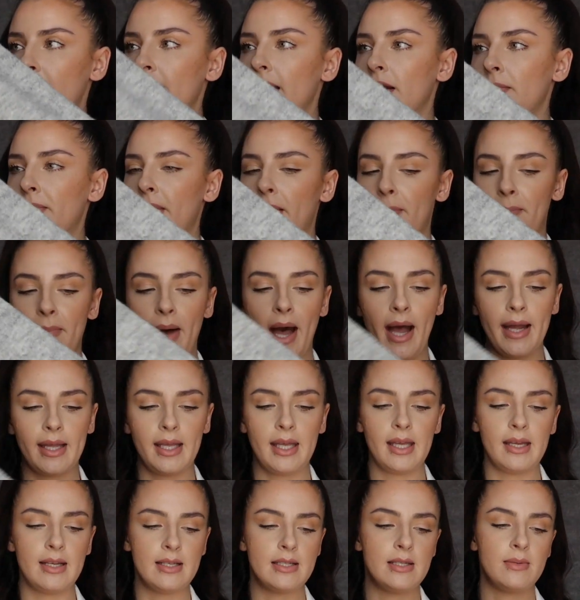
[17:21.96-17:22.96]
are a little bit
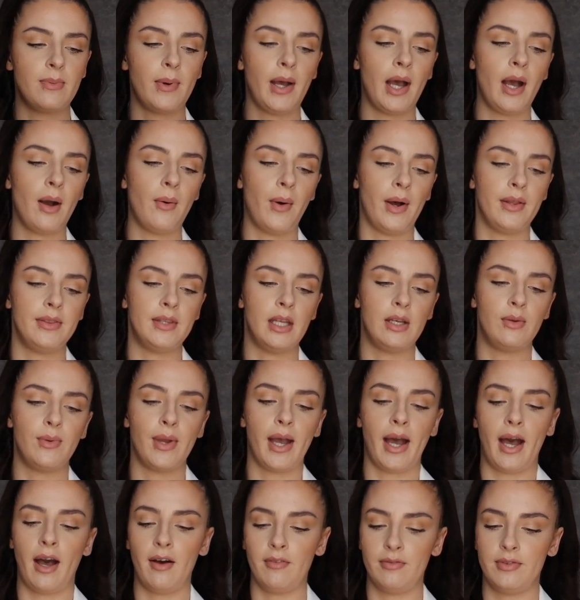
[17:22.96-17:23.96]
baggy as well, and then you
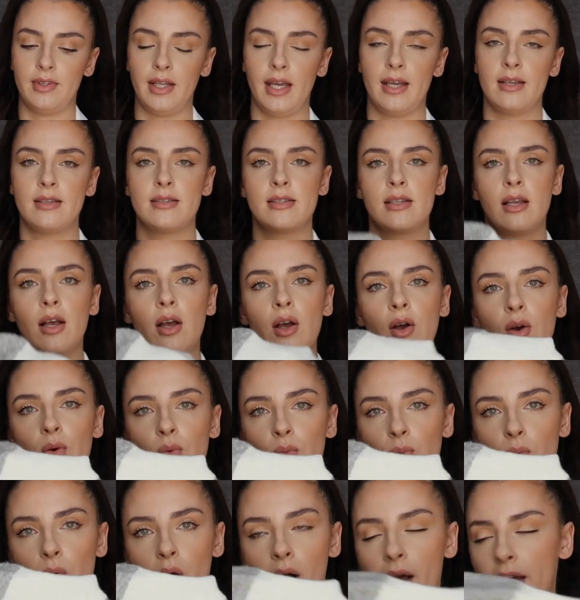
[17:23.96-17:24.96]
have this
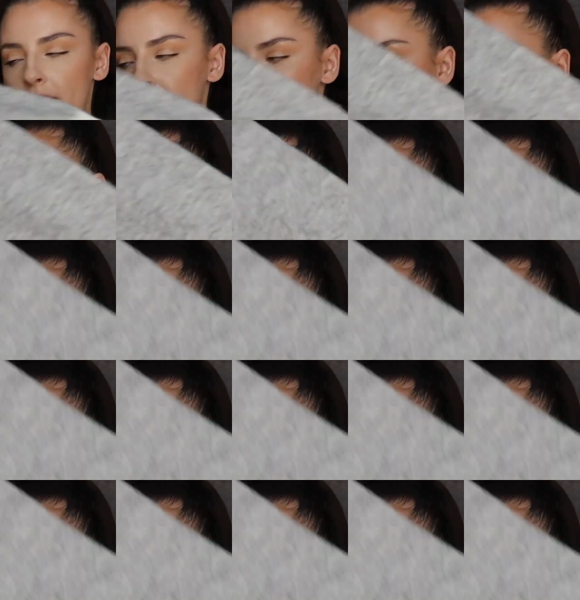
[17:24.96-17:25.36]
white